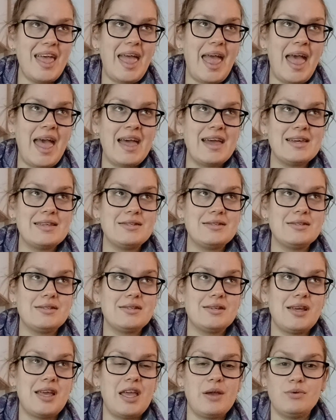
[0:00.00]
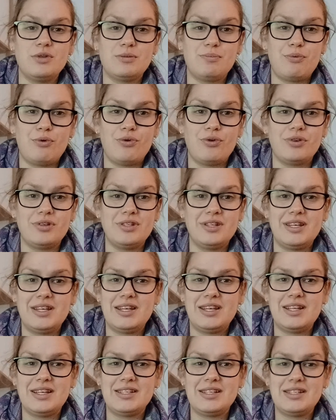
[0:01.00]
And he was born
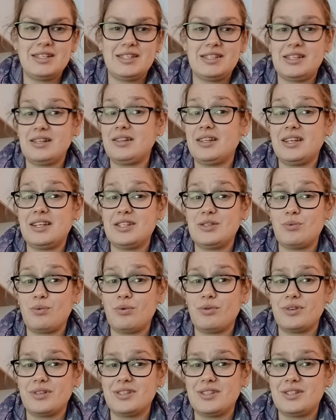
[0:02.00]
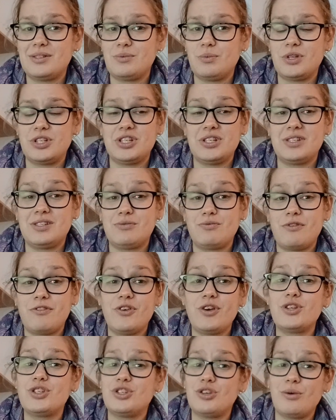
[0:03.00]
still in his waters, which is
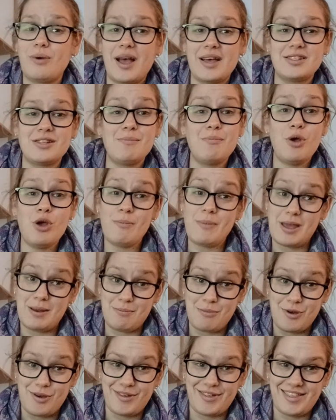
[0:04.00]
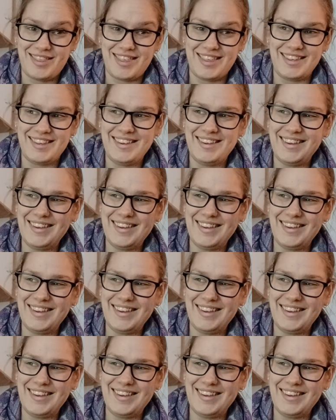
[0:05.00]
referred to as a mermaid birth.